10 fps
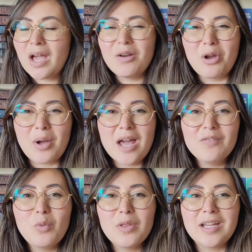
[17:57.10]
I don't know, kind
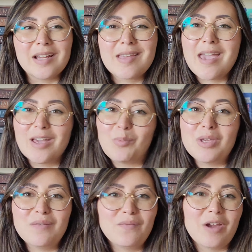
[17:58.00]
of more like a
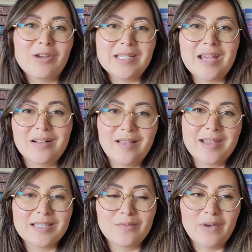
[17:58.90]
campy fairy tale
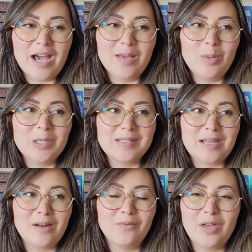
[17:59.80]
esque vibe
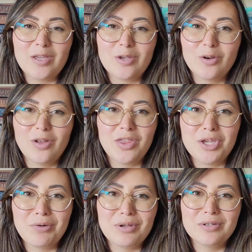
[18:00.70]
instead of like your
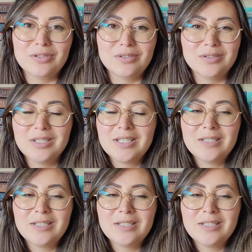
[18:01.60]
ethereal.